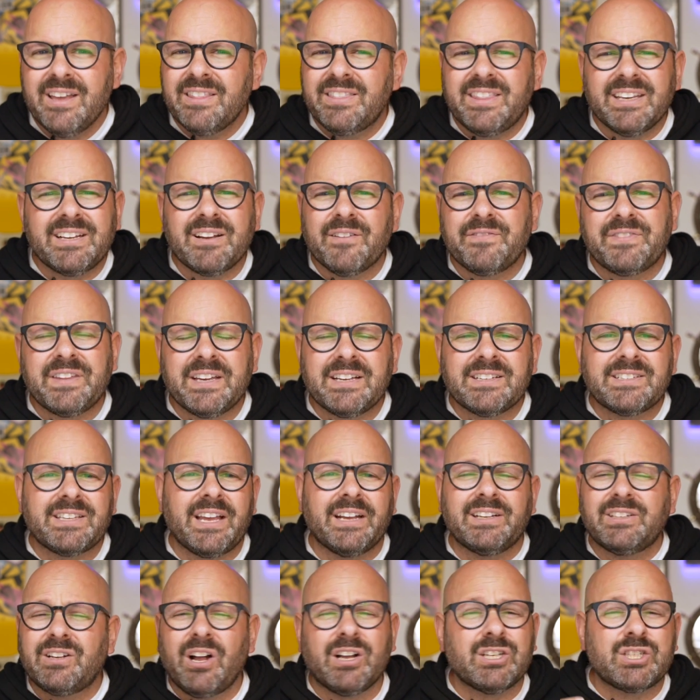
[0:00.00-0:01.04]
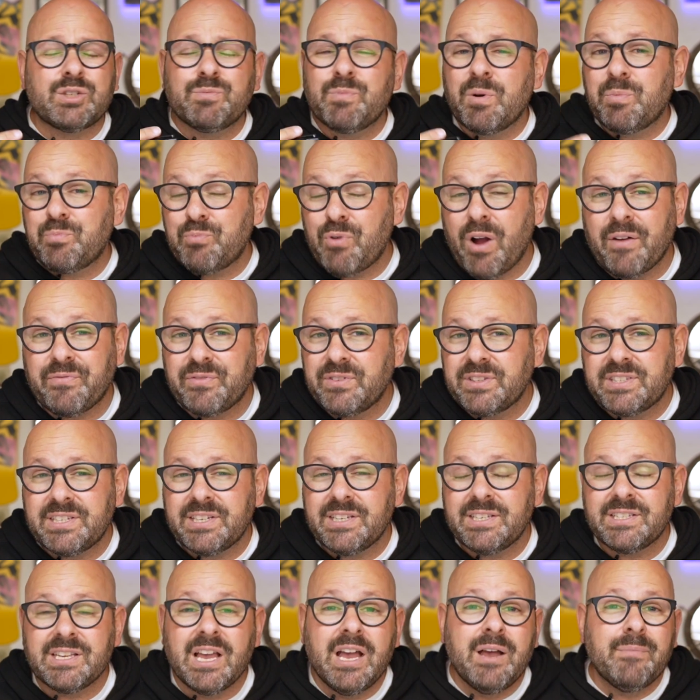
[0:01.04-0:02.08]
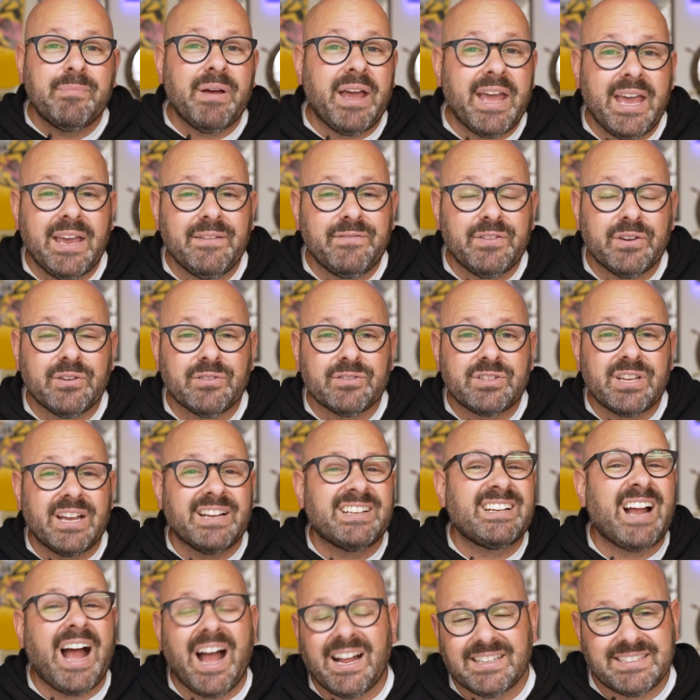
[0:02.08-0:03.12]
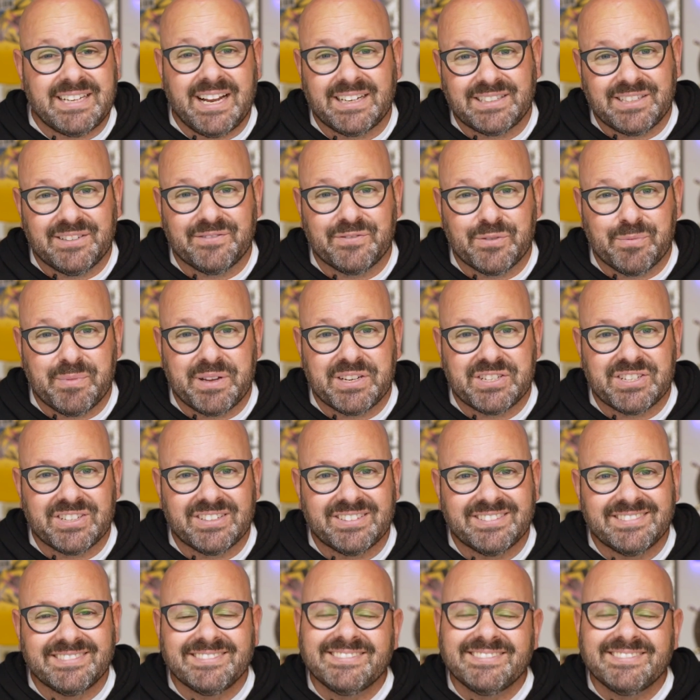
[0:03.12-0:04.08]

Think of things like customer preferences, behaviors, and contact information.